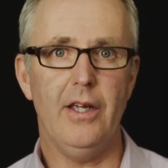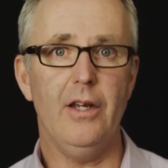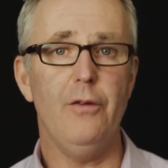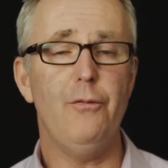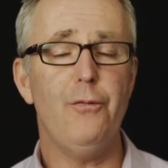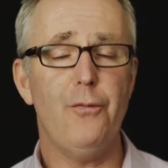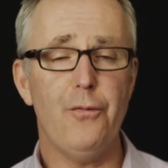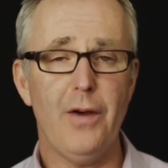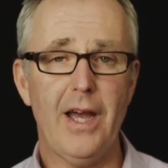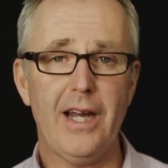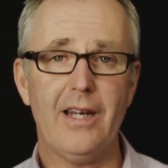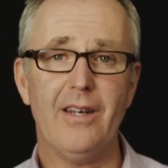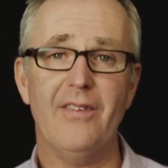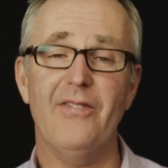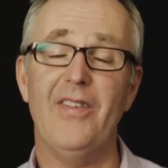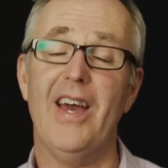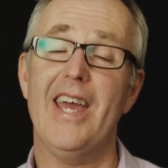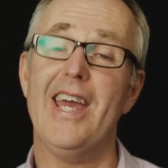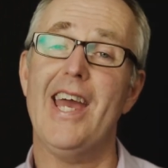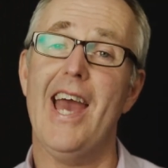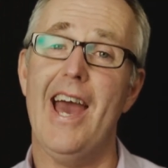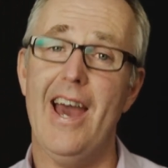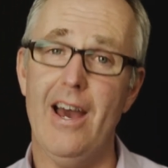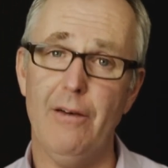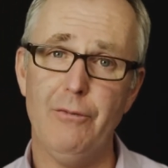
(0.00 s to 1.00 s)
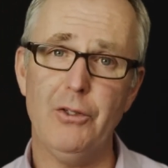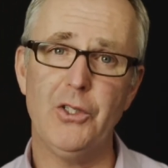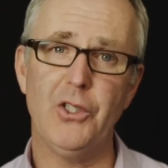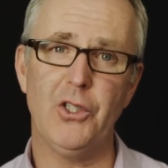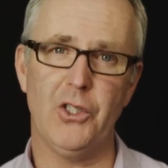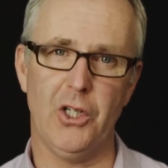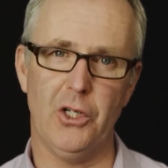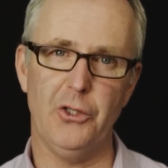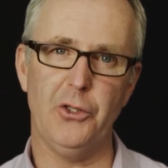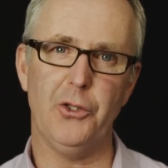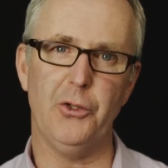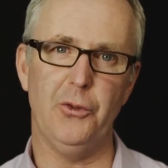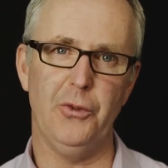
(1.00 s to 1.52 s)
In fact, they have a
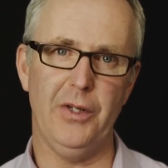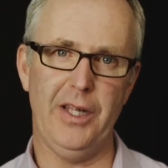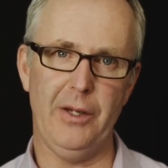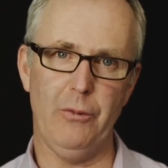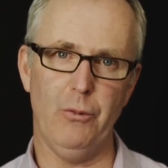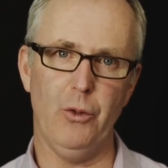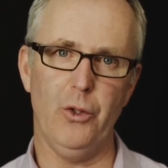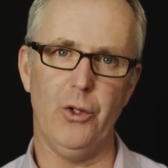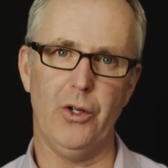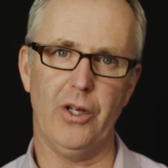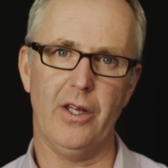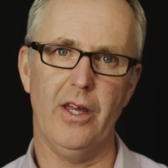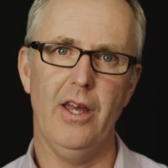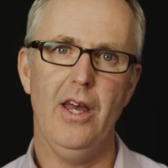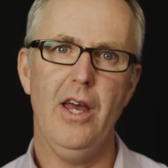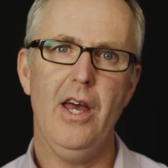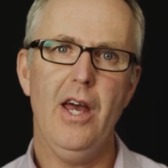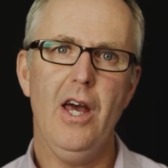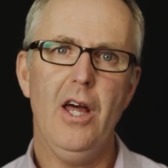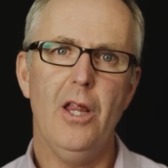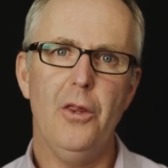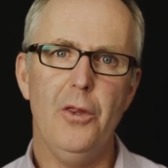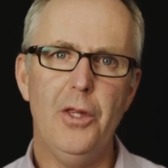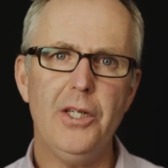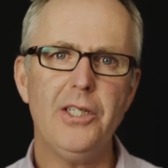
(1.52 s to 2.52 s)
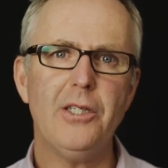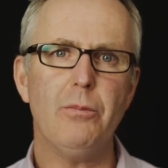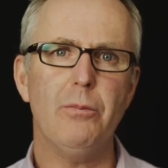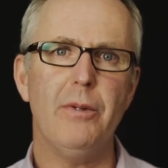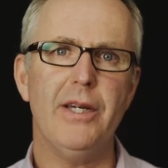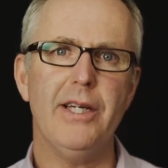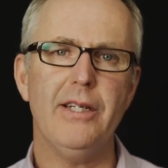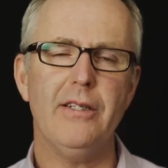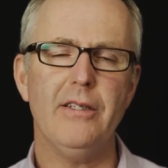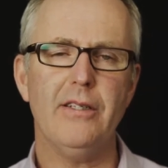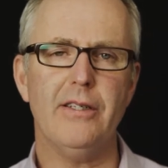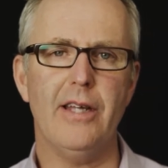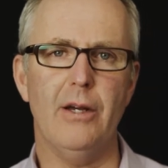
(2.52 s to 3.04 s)
social network. This
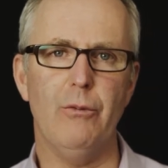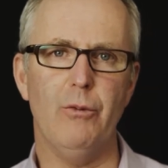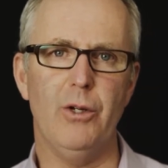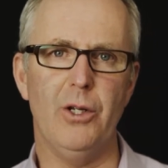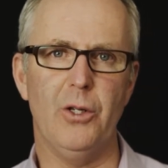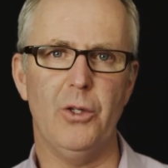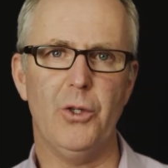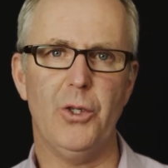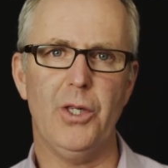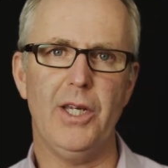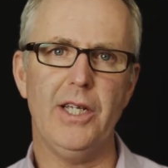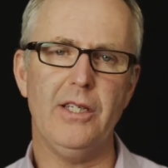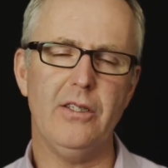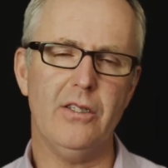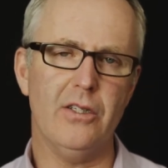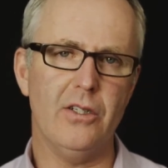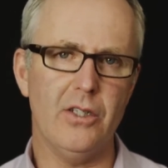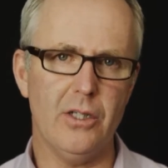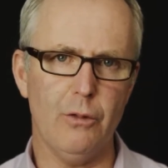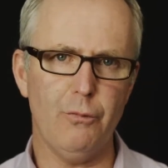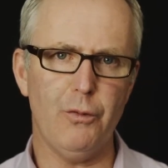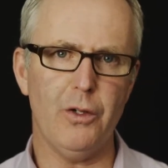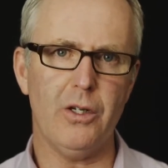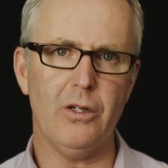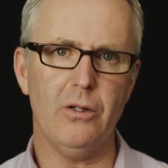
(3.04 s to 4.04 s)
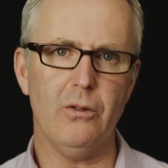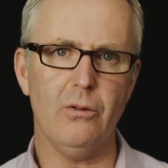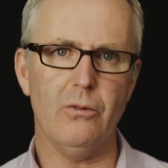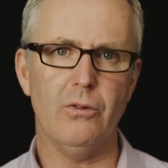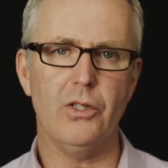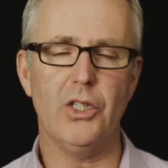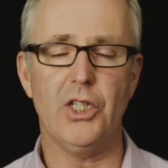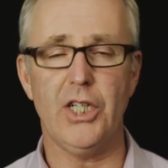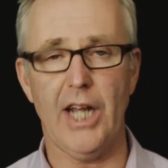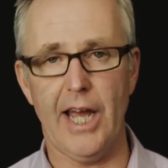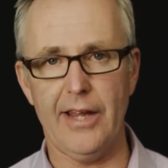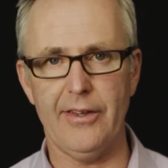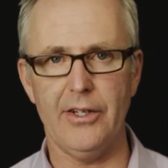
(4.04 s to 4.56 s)
means that when things are
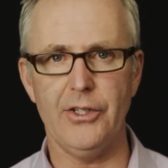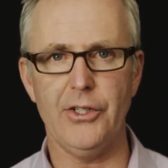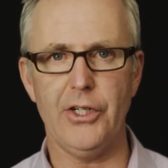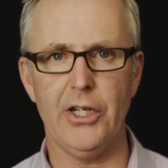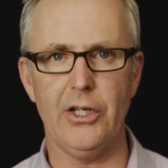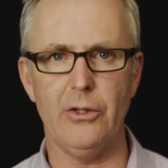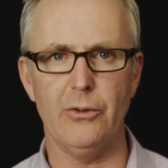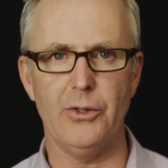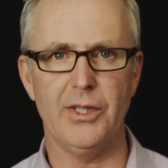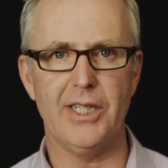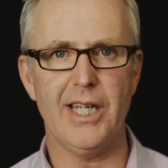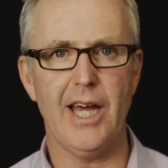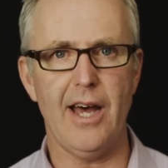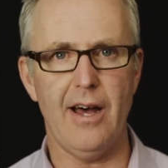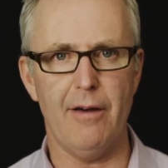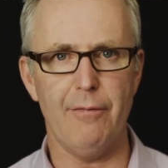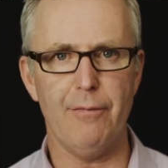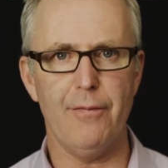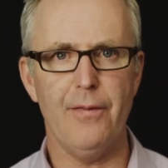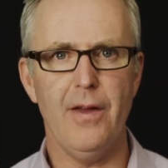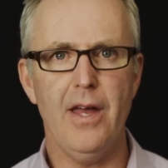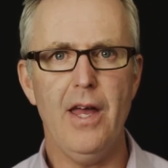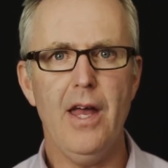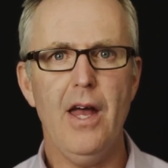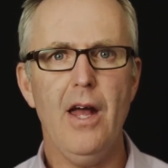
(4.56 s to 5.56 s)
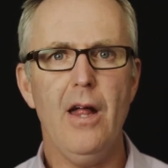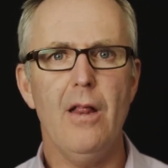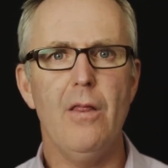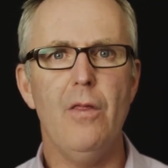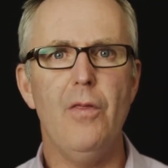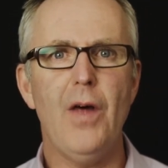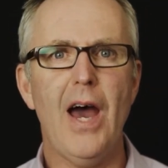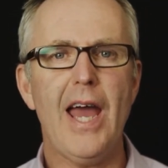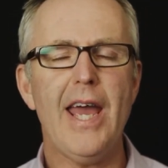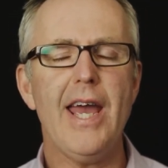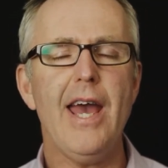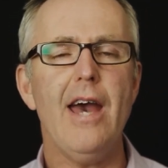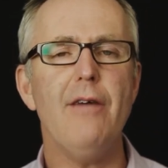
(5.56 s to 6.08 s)
difficult, challenging or tough,
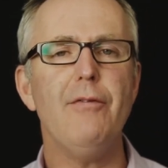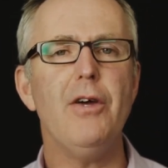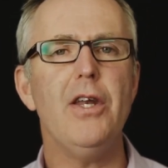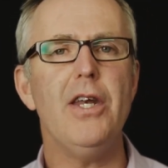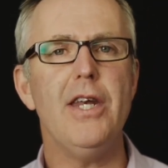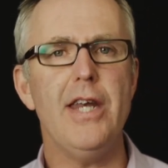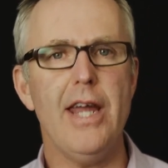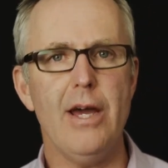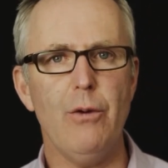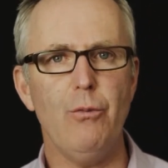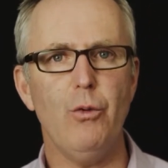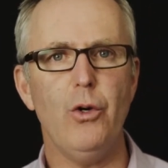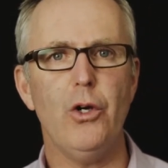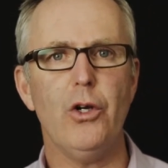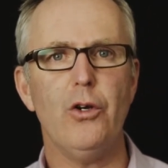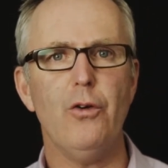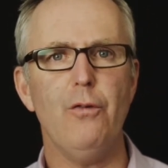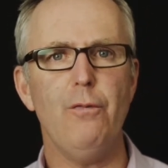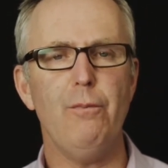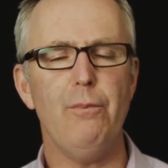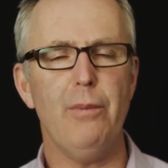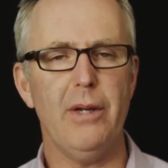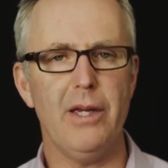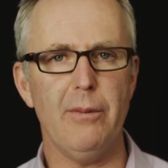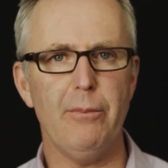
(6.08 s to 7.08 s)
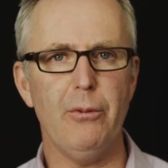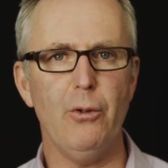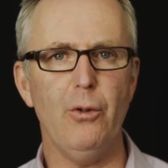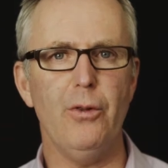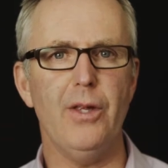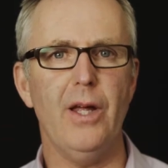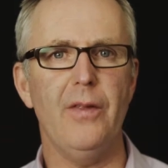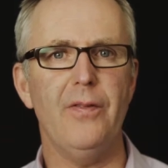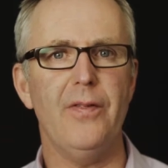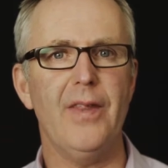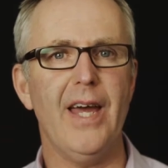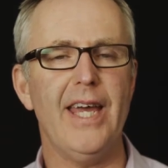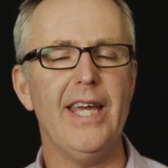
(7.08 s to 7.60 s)
they have a network of people
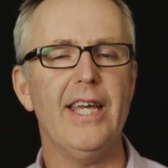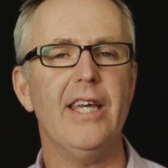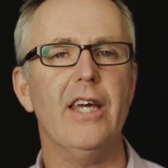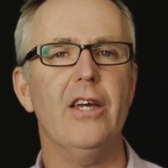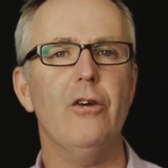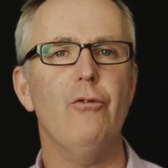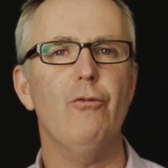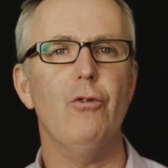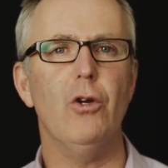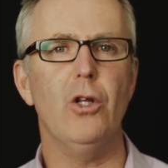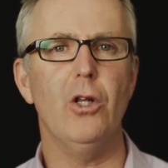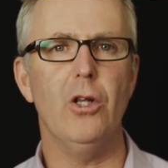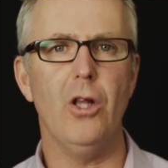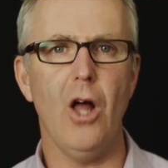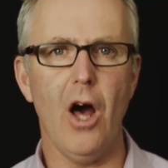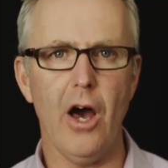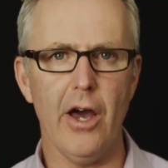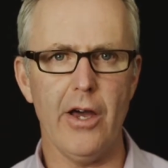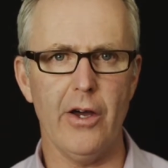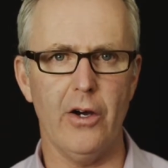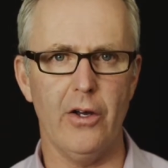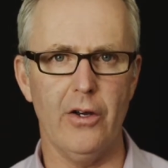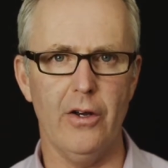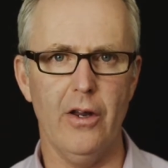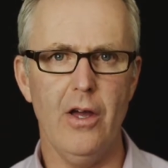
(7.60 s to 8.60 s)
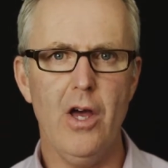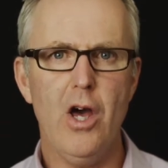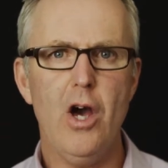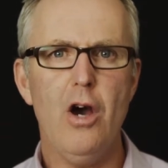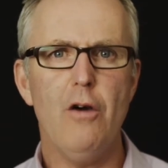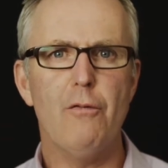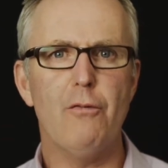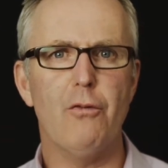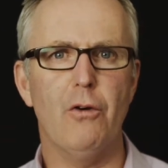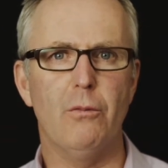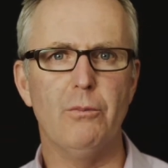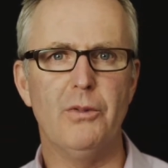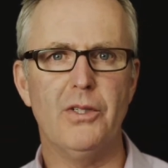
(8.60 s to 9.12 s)
that they can rely on,
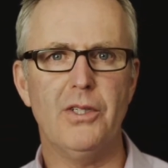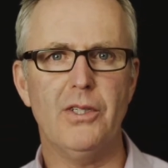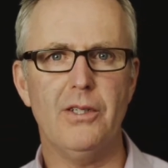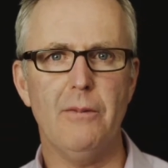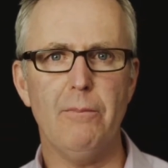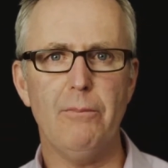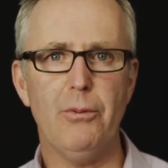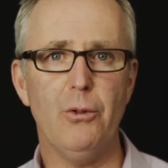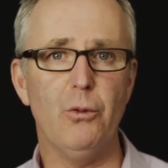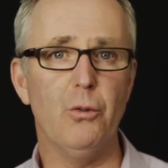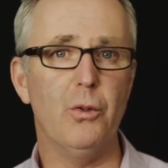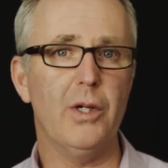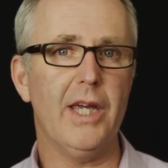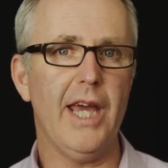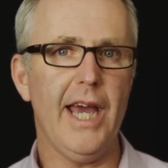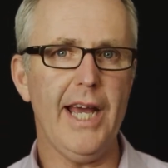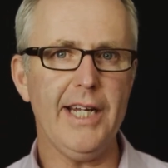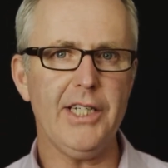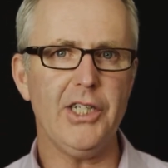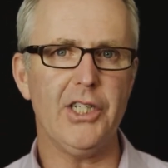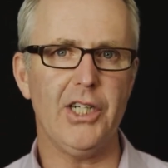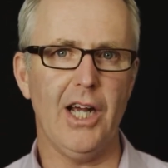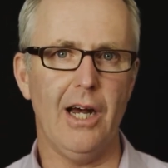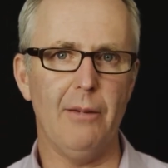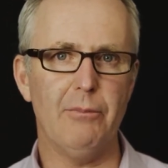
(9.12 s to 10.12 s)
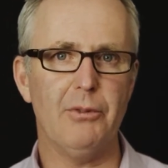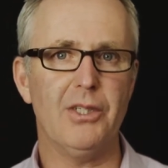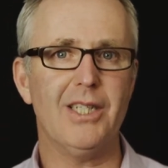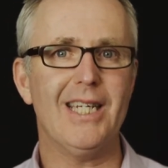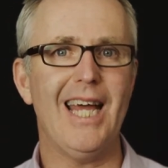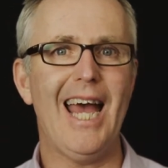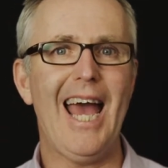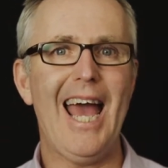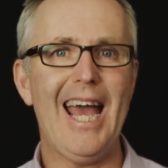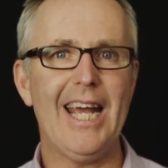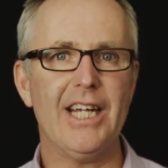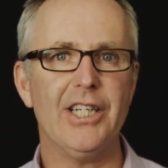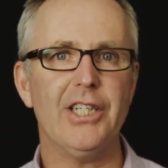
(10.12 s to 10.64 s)
from simple catch-ups
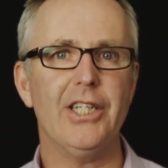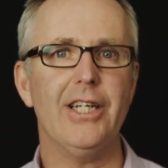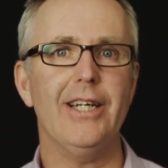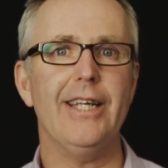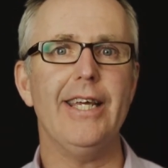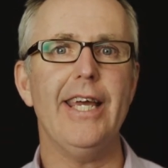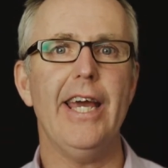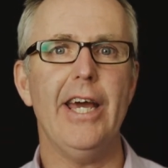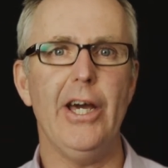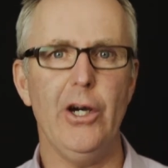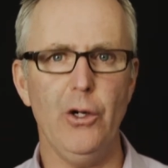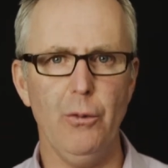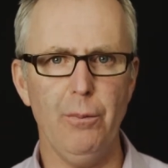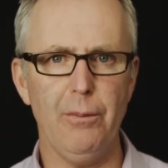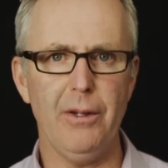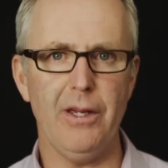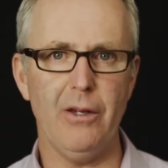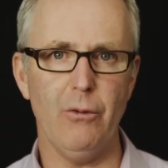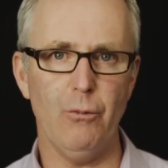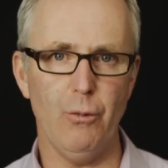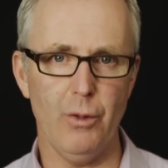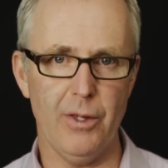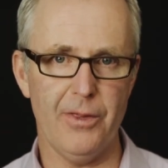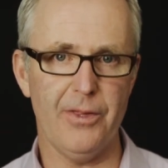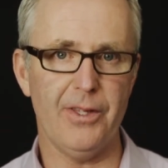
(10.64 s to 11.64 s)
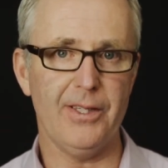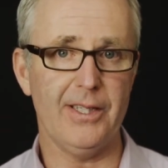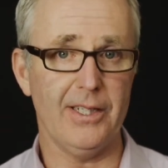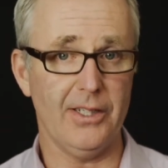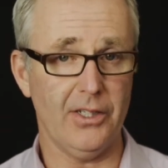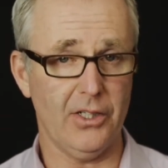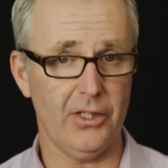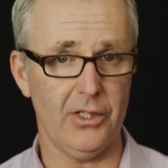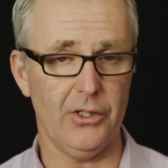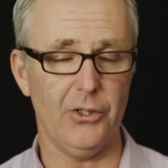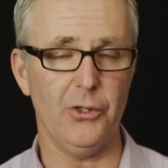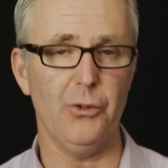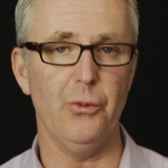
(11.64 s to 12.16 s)
to actually helping with the
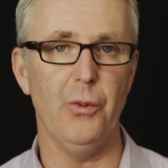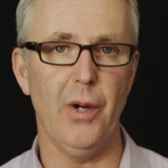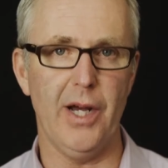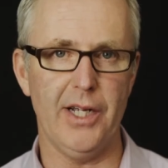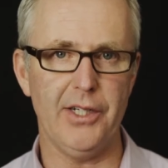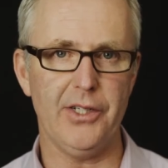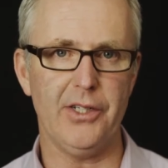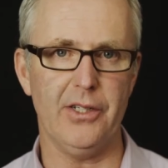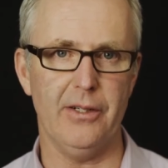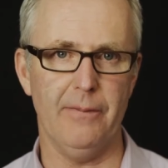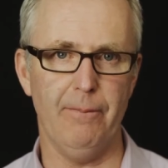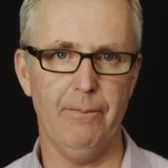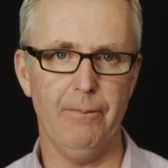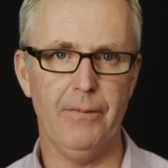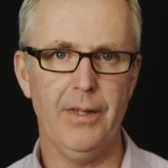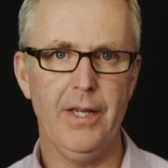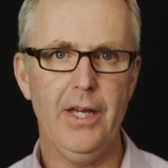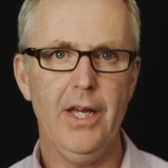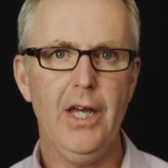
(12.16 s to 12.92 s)
situation.